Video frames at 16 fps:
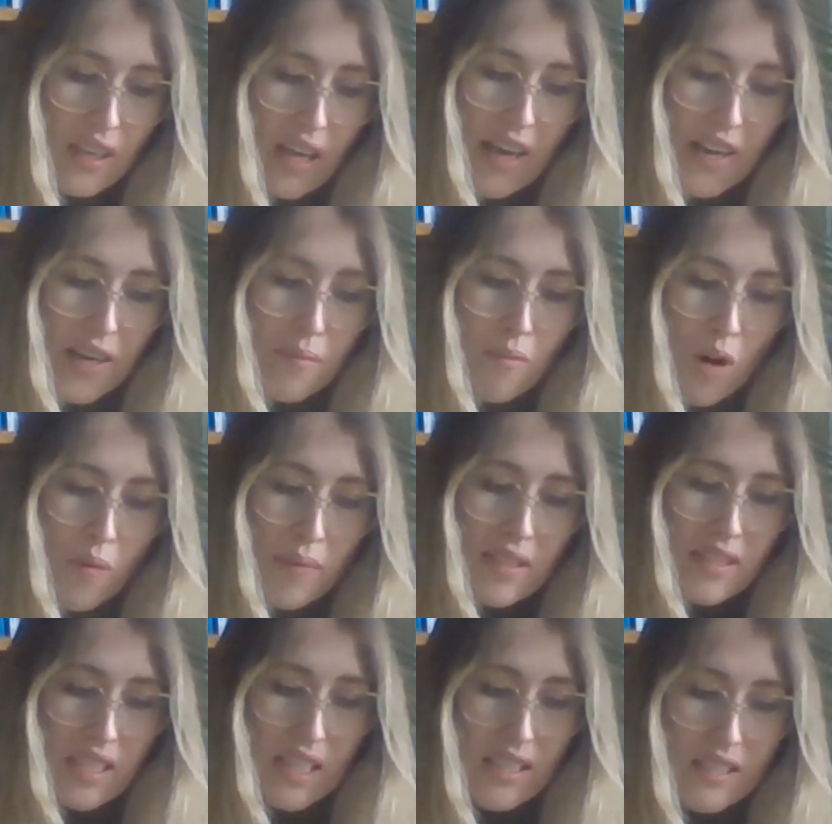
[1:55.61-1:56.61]
and a
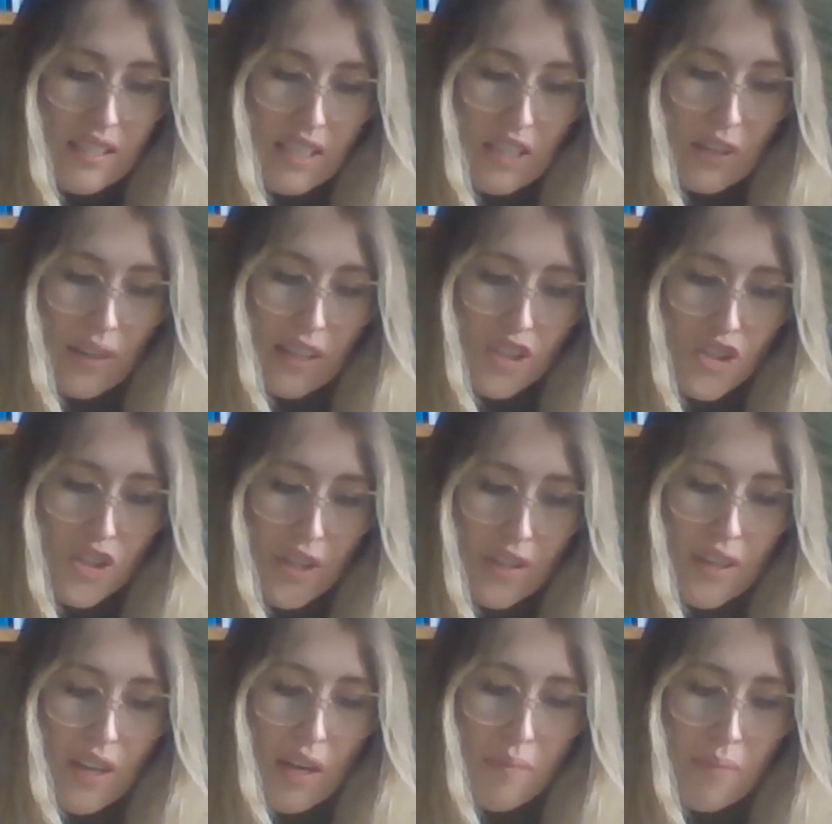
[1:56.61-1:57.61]
moment's
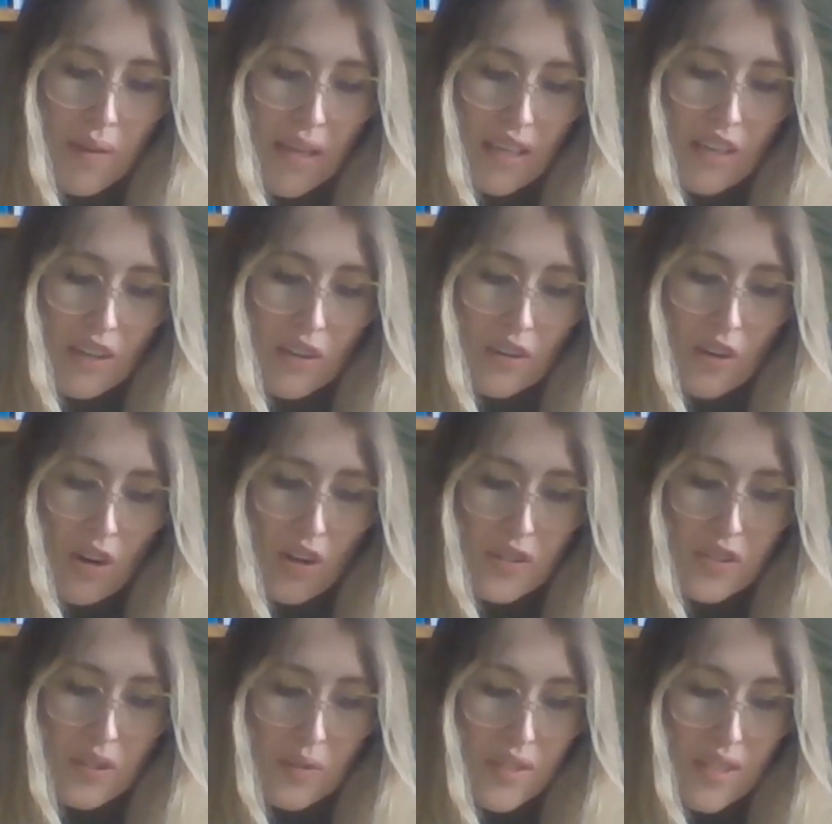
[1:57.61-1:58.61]
consideration making her
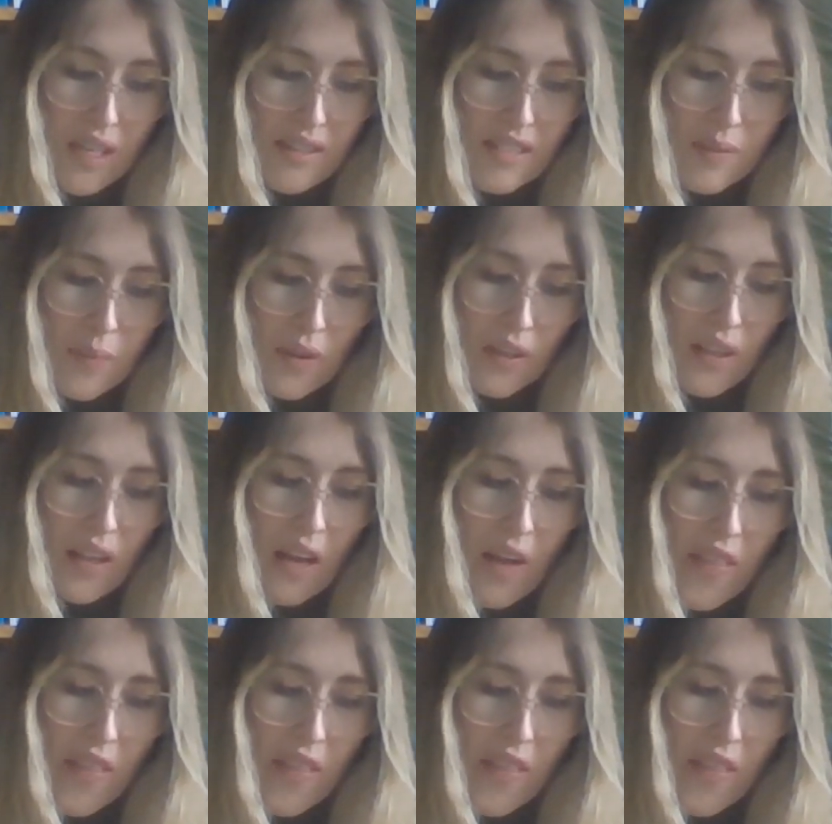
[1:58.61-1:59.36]
also sensible